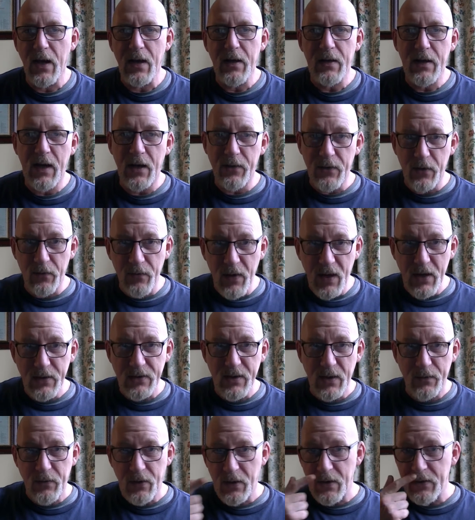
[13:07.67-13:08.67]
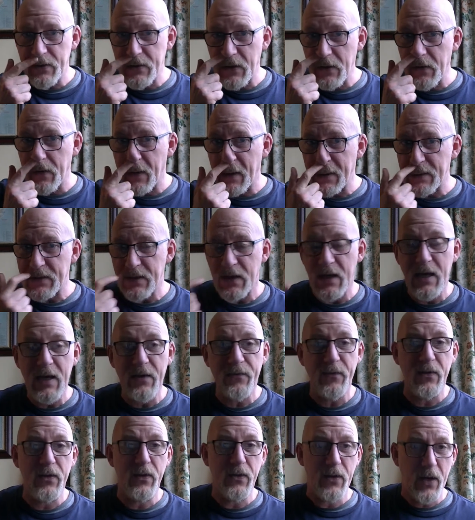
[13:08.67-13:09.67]
Now, the reason I'm going to do this,
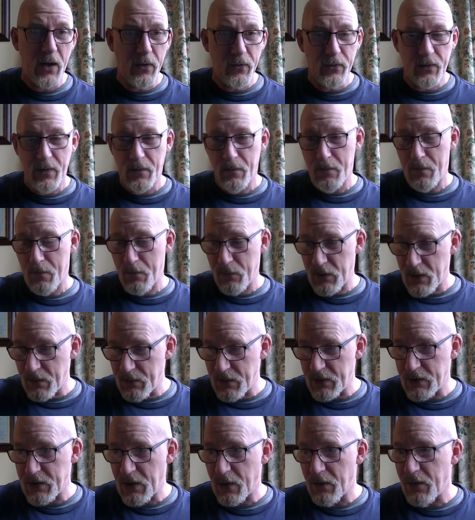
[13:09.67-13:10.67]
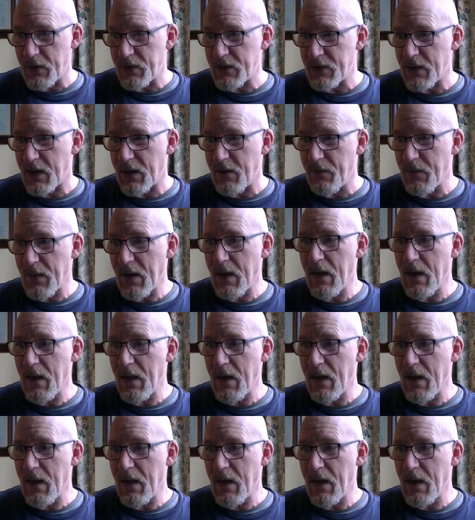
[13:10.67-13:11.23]
even though the majority